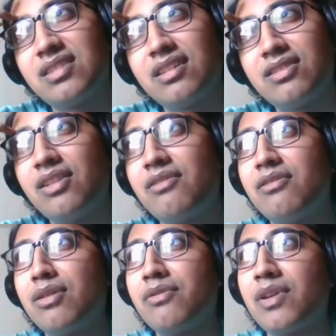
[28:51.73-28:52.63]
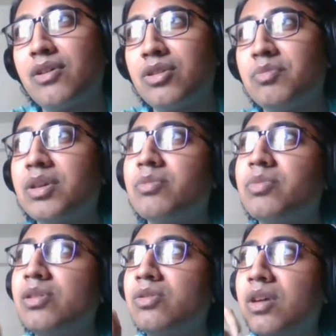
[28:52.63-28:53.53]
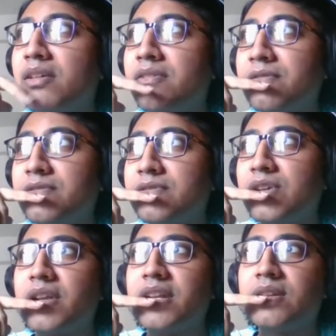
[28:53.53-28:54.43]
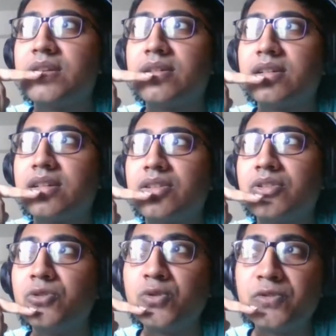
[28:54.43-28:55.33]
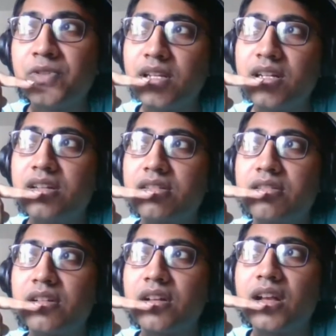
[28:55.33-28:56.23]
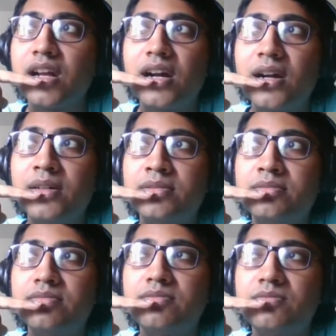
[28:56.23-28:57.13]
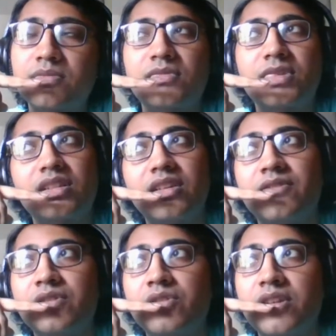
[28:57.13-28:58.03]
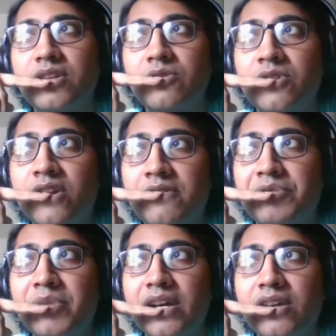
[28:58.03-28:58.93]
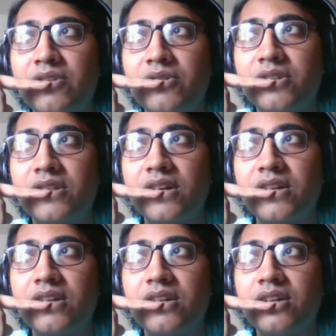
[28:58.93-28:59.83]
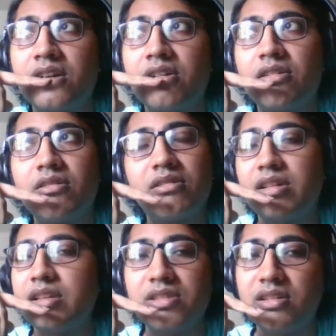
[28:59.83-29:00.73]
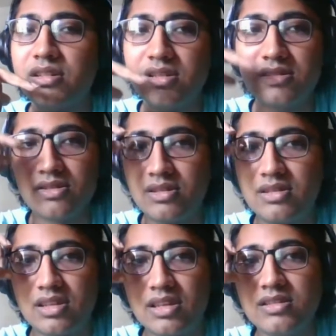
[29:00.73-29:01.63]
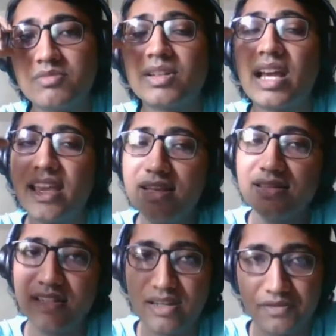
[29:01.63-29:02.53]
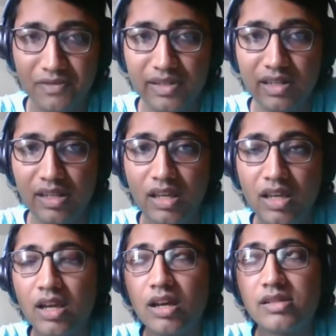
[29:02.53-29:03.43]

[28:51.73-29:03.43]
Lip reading: in general, found people who have joined a new field. Um, Even though they don't have a background in that. In general, it's not the case, but IST definitely.